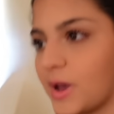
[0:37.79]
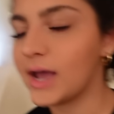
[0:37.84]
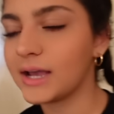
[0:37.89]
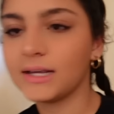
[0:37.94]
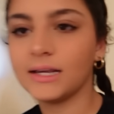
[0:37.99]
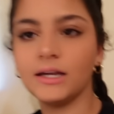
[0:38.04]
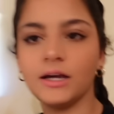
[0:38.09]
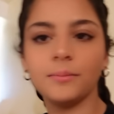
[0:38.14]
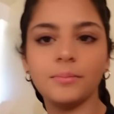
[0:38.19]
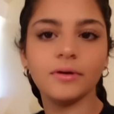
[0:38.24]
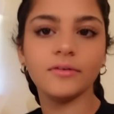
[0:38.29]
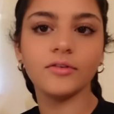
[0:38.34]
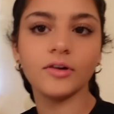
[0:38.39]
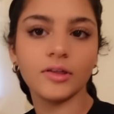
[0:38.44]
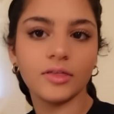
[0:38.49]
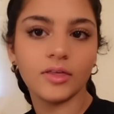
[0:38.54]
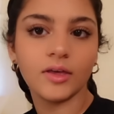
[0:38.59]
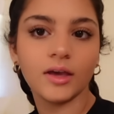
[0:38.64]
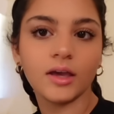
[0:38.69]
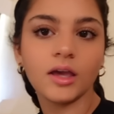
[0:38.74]
packing up
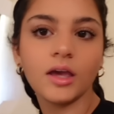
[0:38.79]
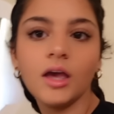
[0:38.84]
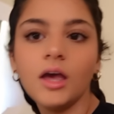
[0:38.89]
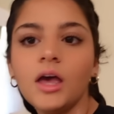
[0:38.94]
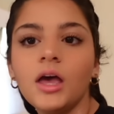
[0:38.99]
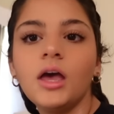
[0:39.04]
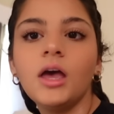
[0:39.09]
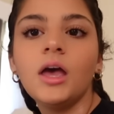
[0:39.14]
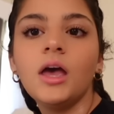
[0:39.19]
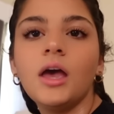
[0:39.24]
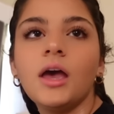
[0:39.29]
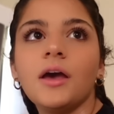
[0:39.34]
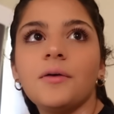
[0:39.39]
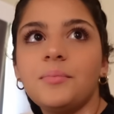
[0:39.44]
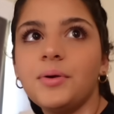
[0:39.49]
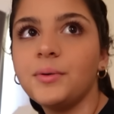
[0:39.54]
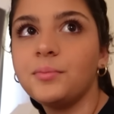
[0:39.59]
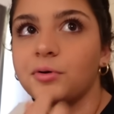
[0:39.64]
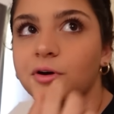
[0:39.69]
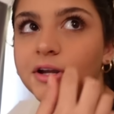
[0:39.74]
everything, and
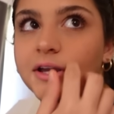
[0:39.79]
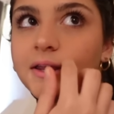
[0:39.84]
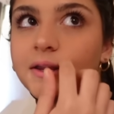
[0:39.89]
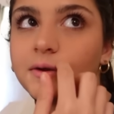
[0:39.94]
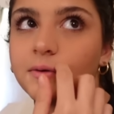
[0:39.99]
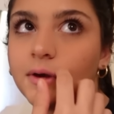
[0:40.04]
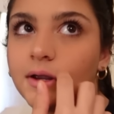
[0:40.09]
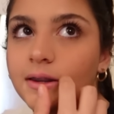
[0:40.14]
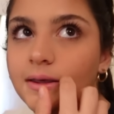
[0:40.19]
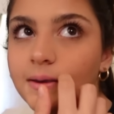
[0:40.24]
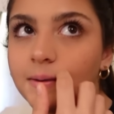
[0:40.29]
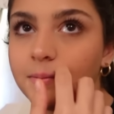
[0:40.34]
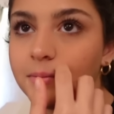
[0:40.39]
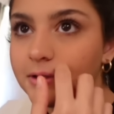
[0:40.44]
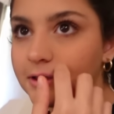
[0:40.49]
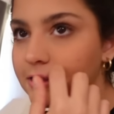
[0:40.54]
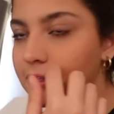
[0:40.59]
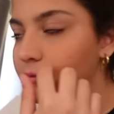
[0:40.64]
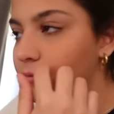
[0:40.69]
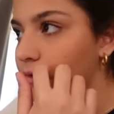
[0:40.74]
people are getting ready,
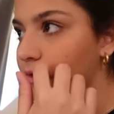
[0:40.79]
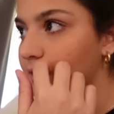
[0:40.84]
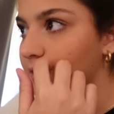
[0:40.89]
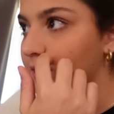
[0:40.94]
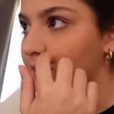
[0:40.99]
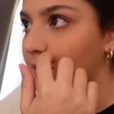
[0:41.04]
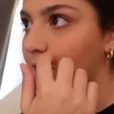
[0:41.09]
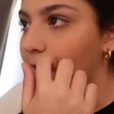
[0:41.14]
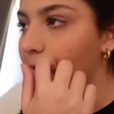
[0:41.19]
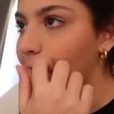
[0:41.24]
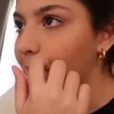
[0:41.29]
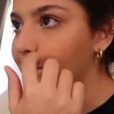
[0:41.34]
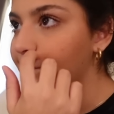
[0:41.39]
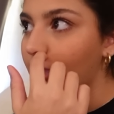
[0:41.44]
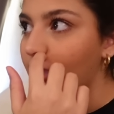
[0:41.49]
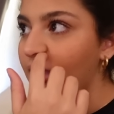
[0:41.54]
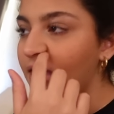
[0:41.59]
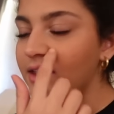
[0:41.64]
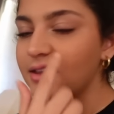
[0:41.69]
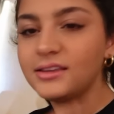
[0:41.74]
but then we're gonna go.
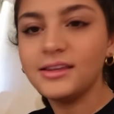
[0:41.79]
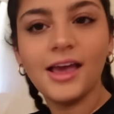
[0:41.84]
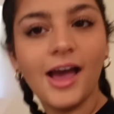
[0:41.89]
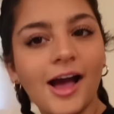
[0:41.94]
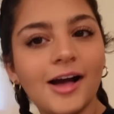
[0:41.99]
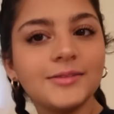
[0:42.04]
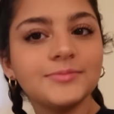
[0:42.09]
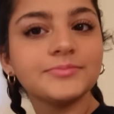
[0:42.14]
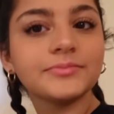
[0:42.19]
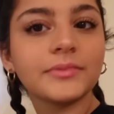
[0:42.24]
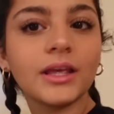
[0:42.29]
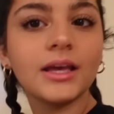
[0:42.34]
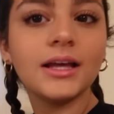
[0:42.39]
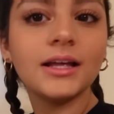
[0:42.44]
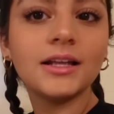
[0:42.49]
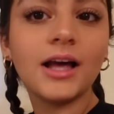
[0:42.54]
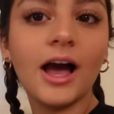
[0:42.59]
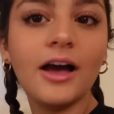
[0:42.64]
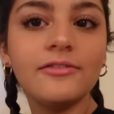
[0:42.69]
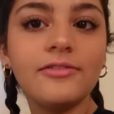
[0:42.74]
And
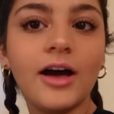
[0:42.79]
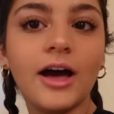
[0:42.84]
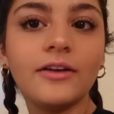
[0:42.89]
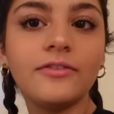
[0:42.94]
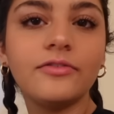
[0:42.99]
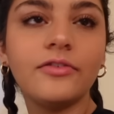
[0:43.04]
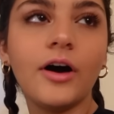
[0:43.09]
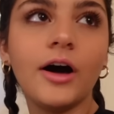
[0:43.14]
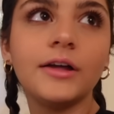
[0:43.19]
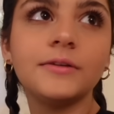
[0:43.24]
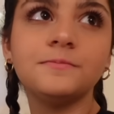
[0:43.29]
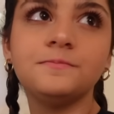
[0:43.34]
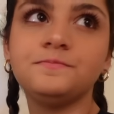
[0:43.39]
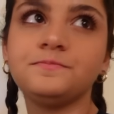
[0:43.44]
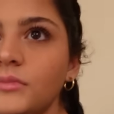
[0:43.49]
yeah, I've had fun